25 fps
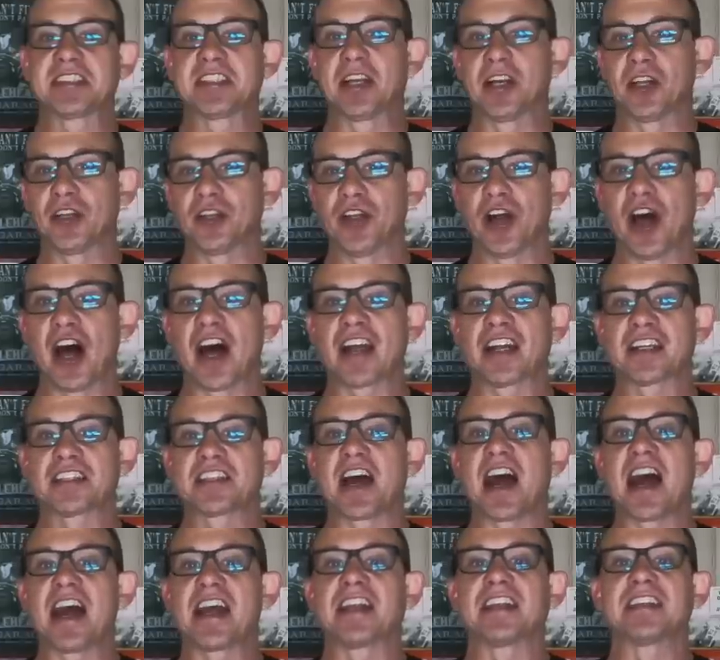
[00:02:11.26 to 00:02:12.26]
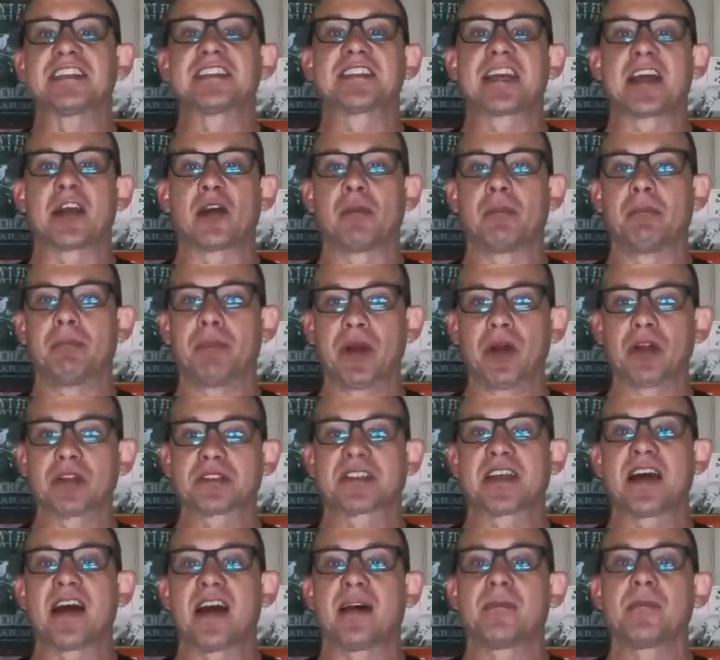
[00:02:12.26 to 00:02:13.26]
a lot of Dynas that are built
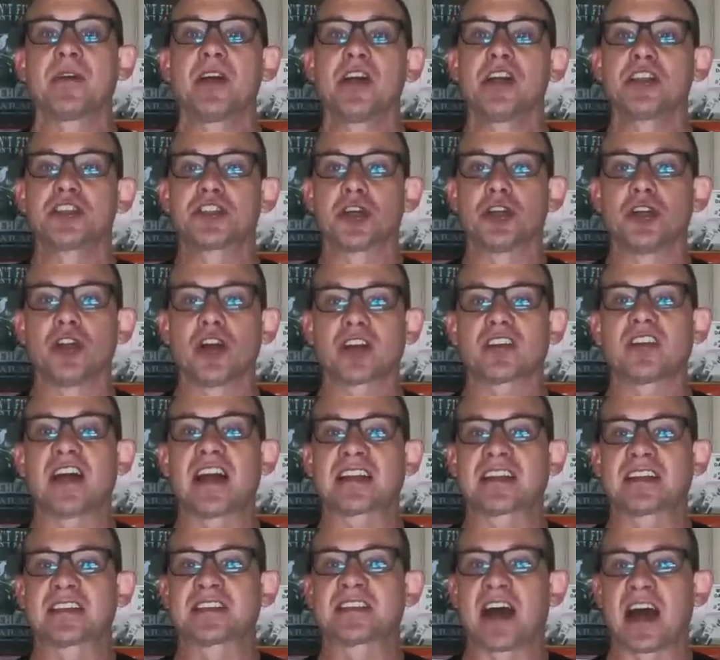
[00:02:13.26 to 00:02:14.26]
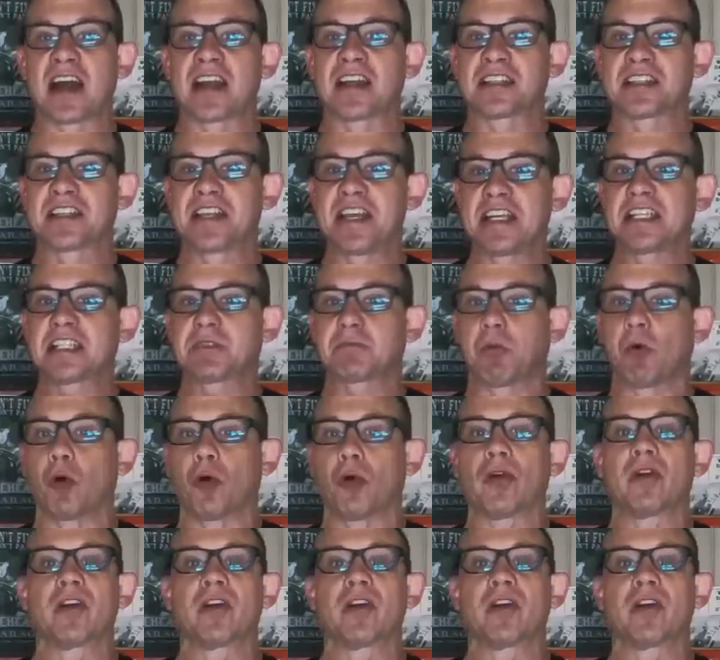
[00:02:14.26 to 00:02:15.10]
up to look like the Dyna T-Sport.